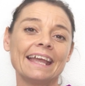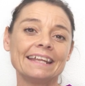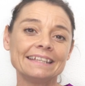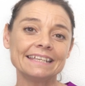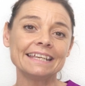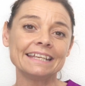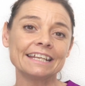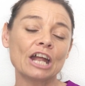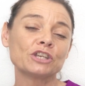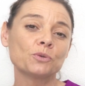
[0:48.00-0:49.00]

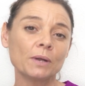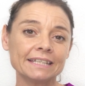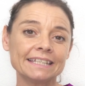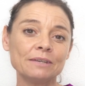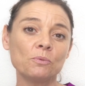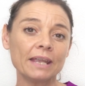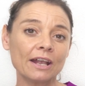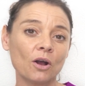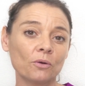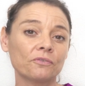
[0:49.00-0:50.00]
Indeed, a
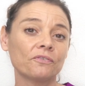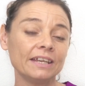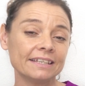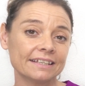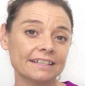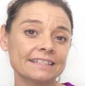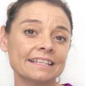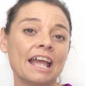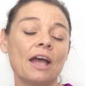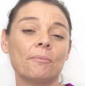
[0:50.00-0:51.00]
20-week-old
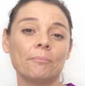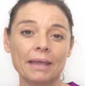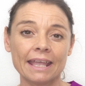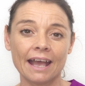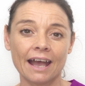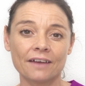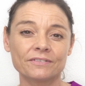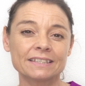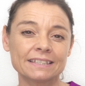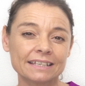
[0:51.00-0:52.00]
fetus may
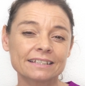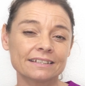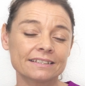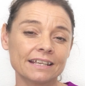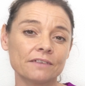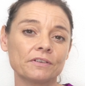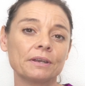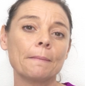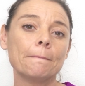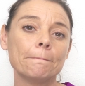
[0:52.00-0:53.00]
have 6 to
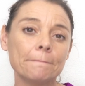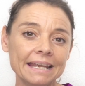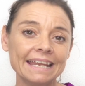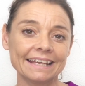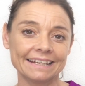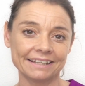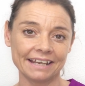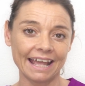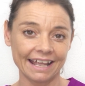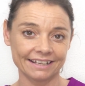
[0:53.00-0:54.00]
7 million
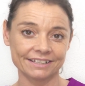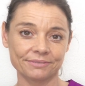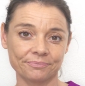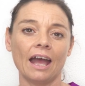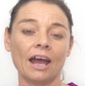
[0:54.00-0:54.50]
eggs.